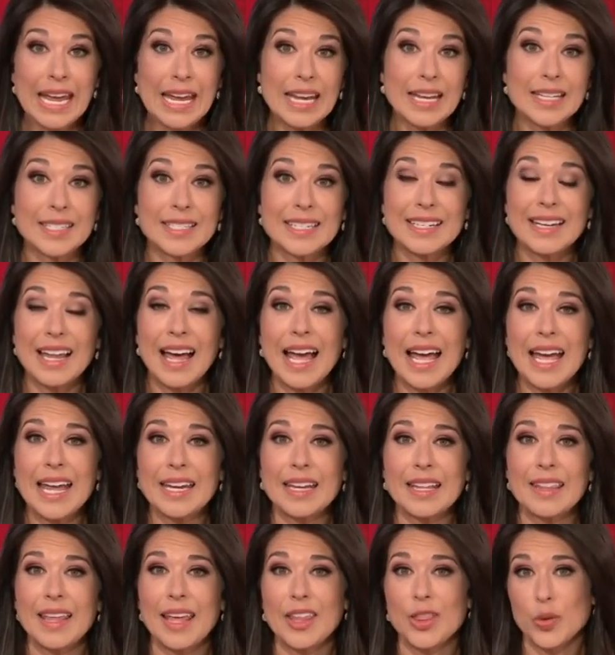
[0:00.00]
He's
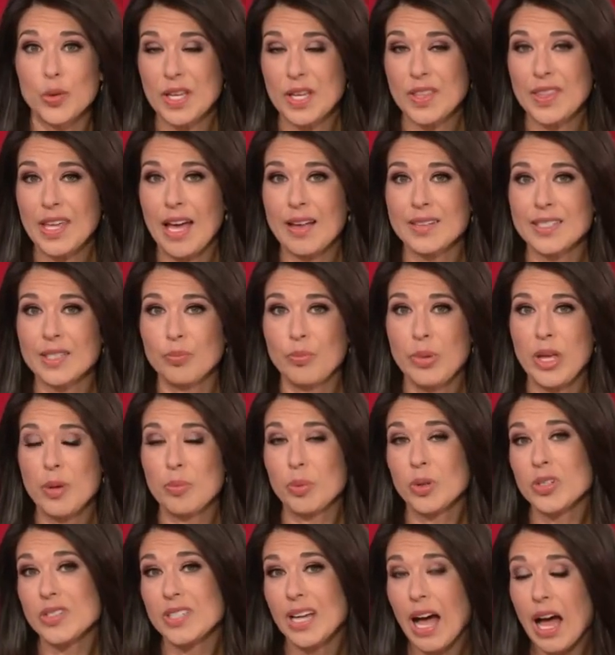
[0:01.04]
denied 3,000
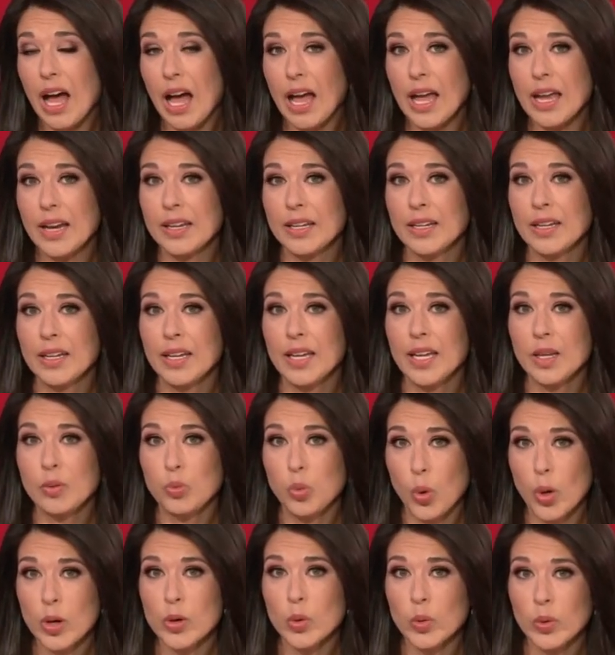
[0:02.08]
people died
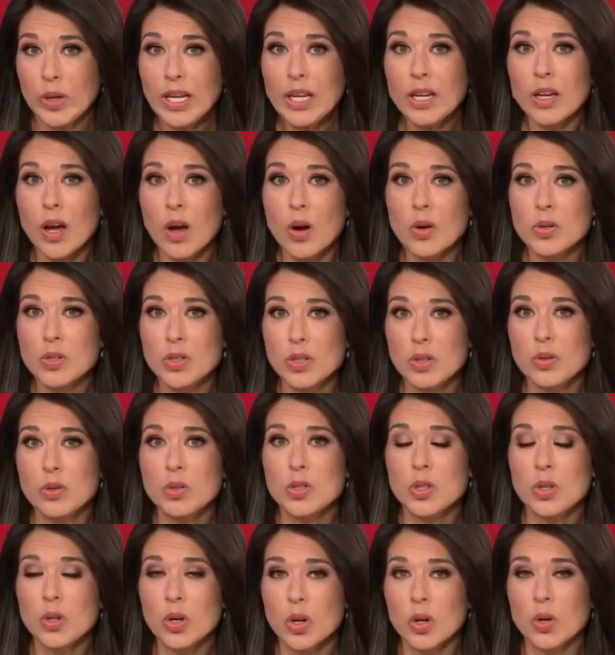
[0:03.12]
in Puerto Rico due
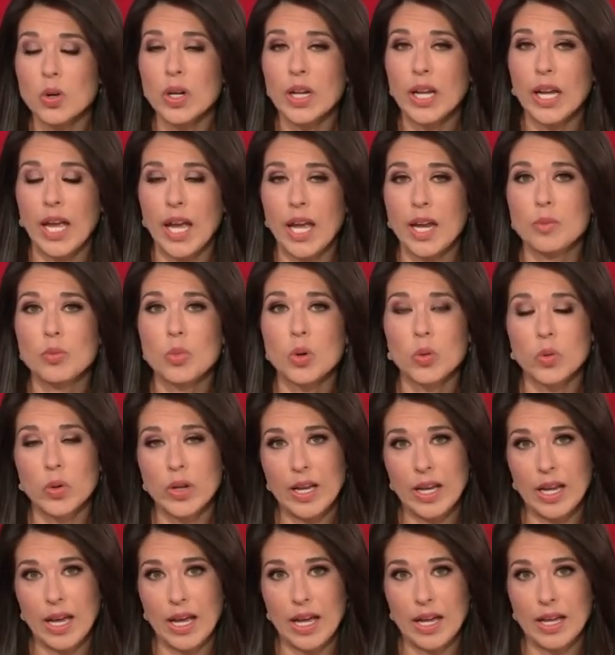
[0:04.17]
to Hurricane
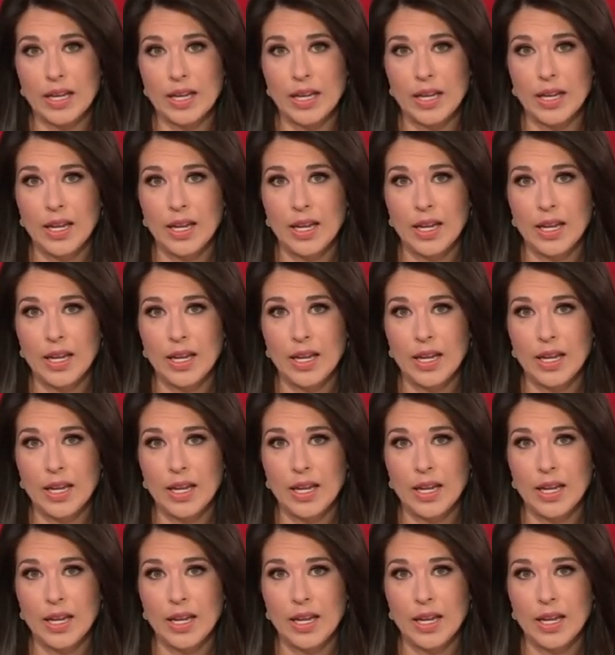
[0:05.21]
Maria.